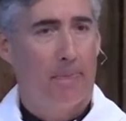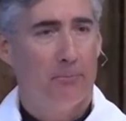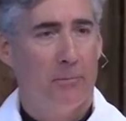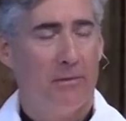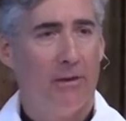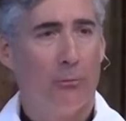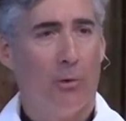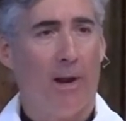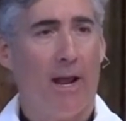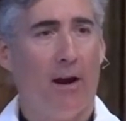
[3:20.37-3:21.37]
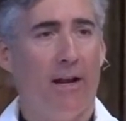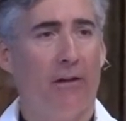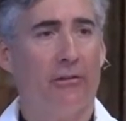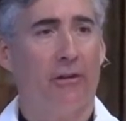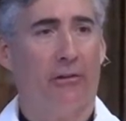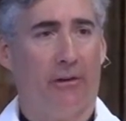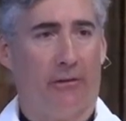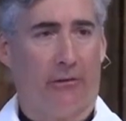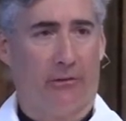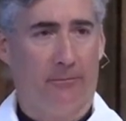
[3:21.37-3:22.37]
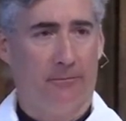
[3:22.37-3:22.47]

But these were rare instances.